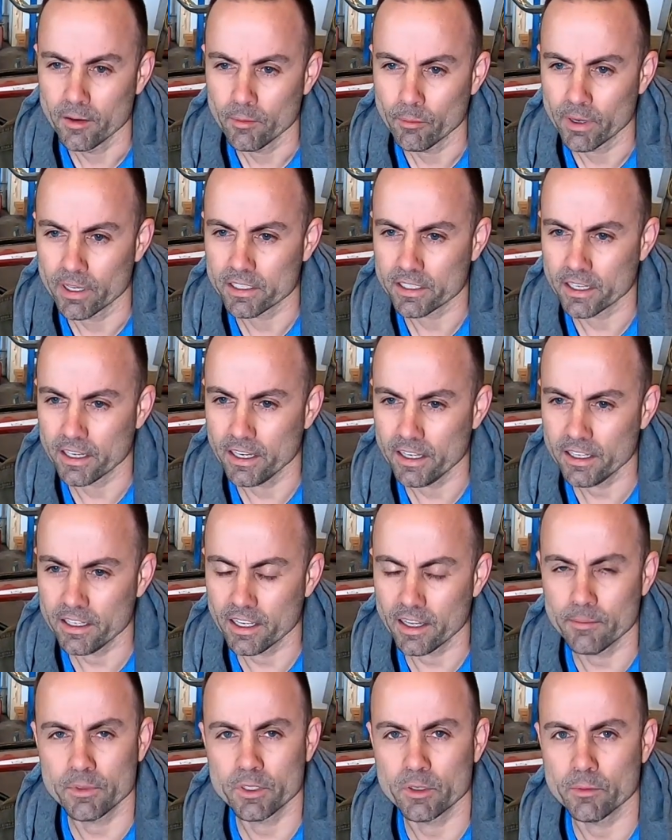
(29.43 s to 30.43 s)
but uh, he'd
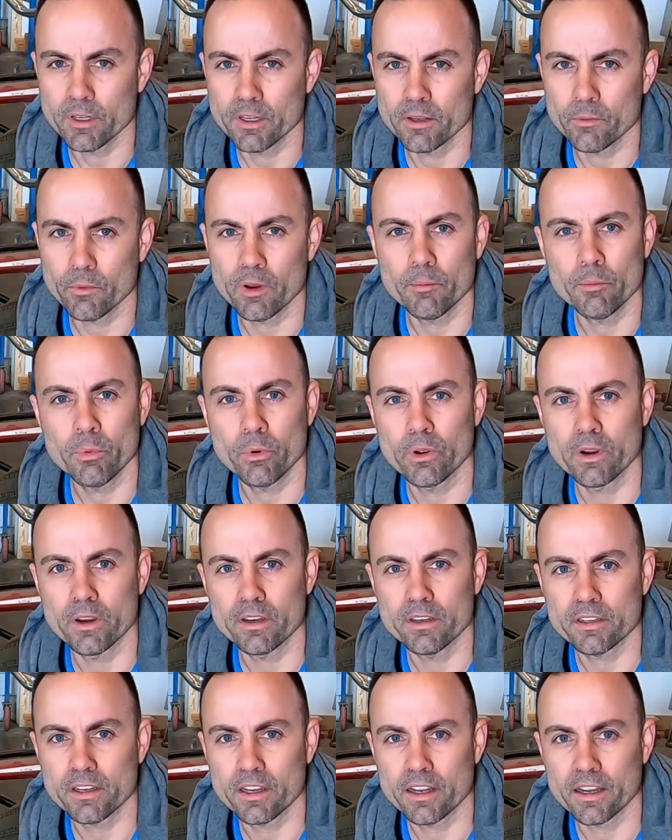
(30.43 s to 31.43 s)
come to me at one
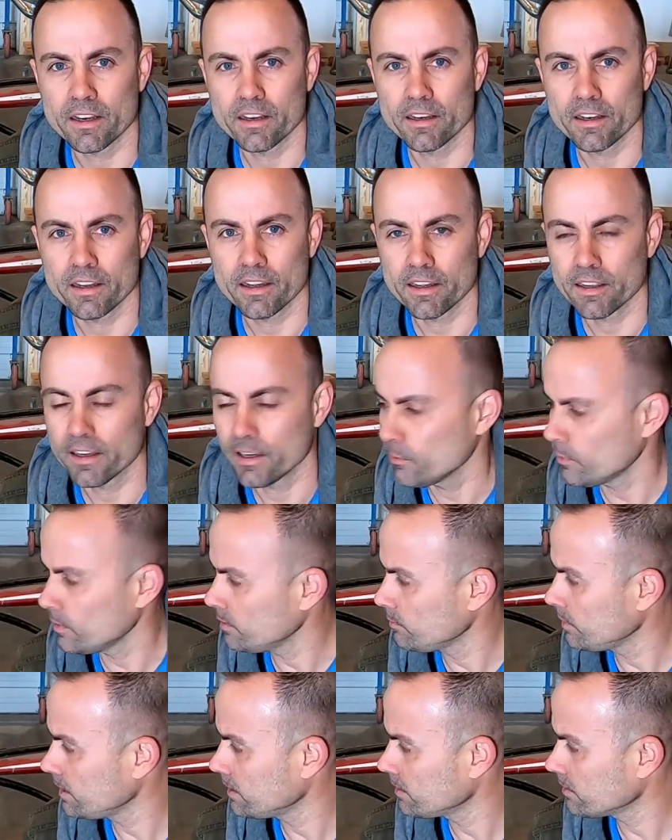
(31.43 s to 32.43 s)
point and uh, he
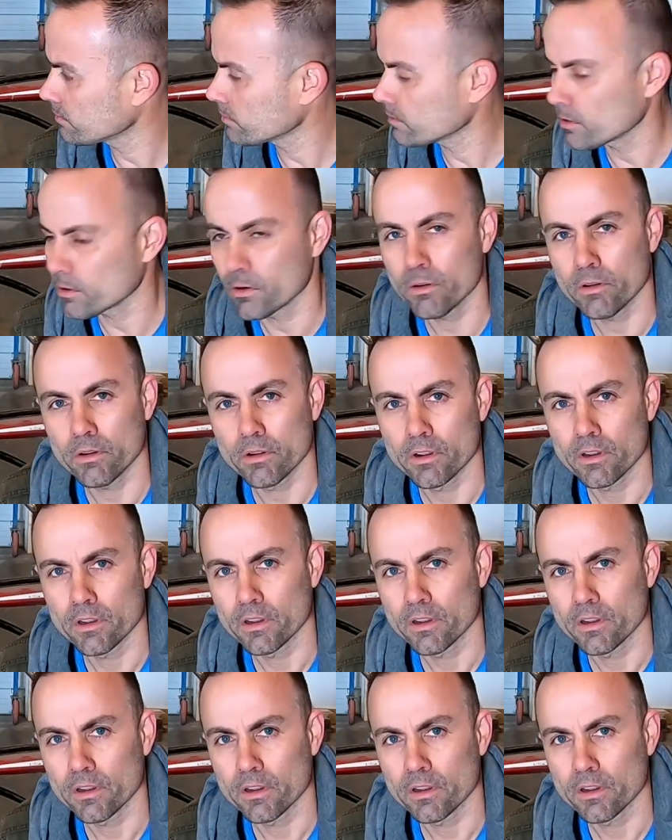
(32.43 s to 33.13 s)
wanted me to throw